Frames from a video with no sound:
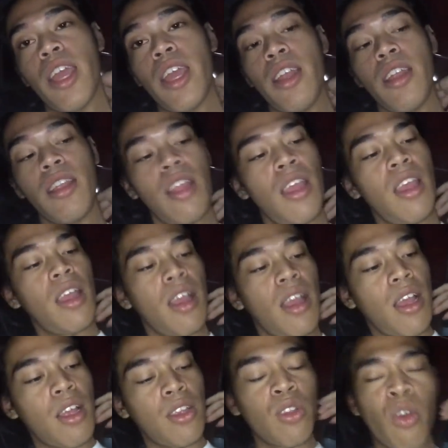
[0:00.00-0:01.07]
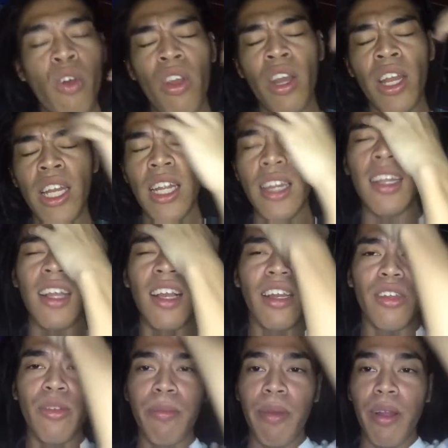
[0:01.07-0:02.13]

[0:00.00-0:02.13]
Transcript: And sorry na tagalan